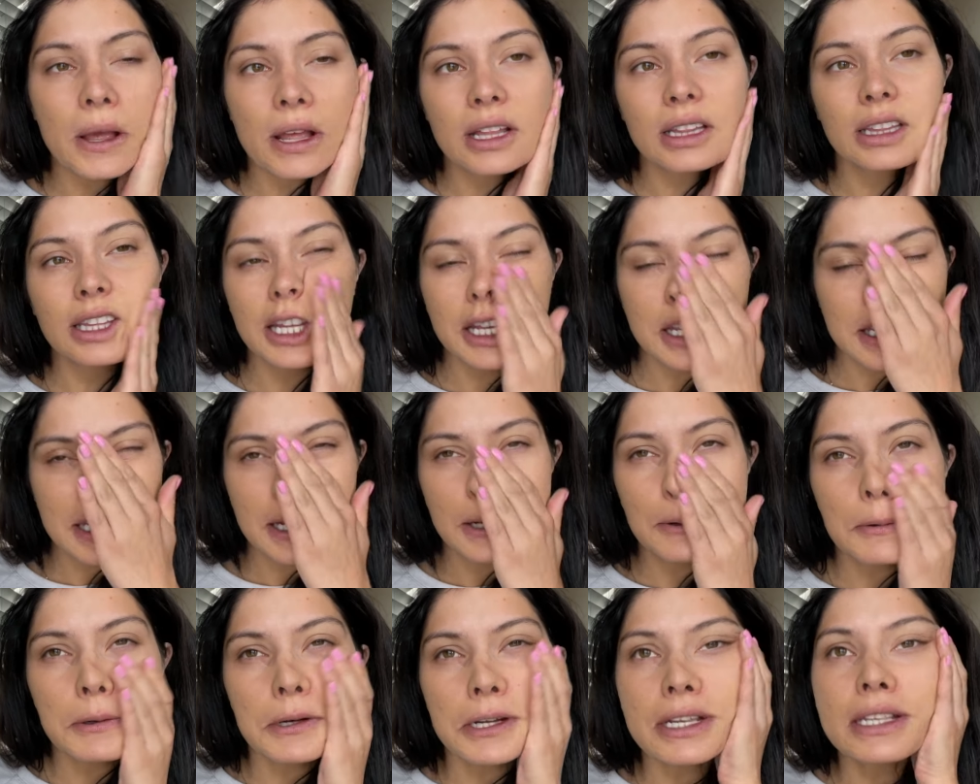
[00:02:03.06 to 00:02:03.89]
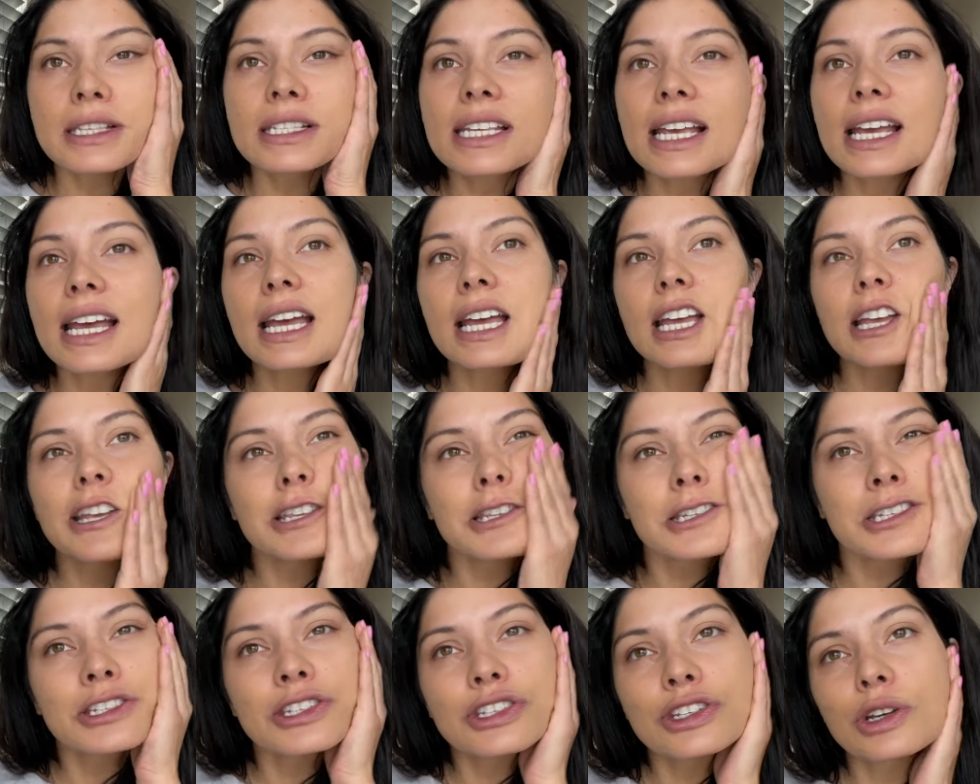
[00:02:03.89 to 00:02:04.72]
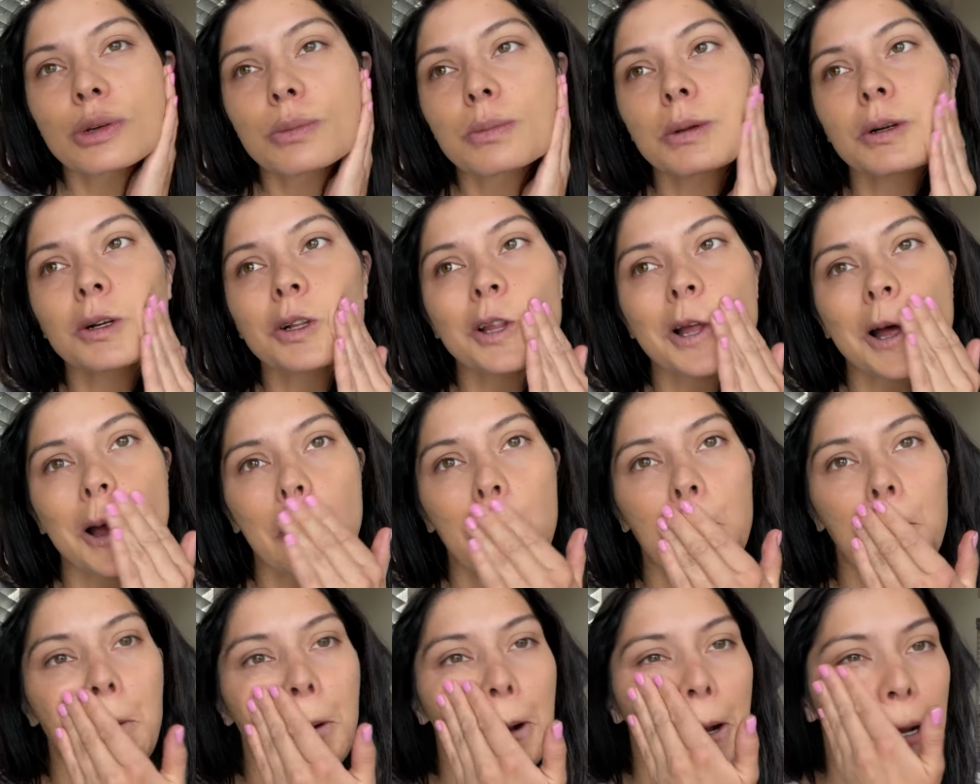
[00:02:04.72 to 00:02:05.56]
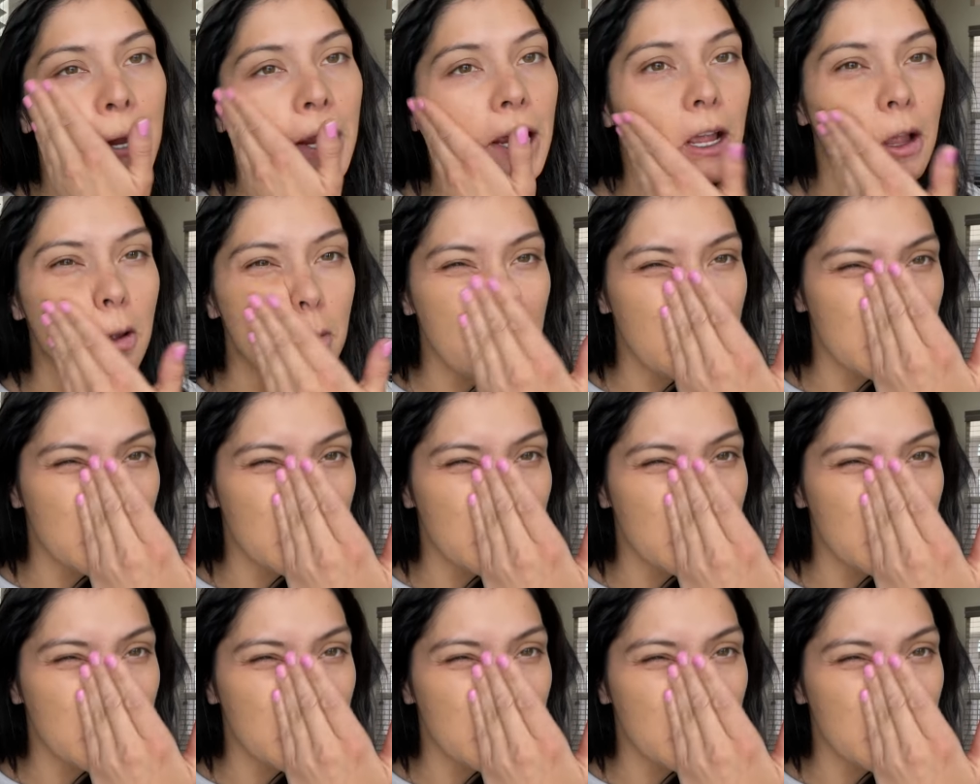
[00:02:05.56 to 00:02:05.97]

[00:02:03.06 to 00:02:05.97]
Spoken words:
This I wouldn't say is super long wearing,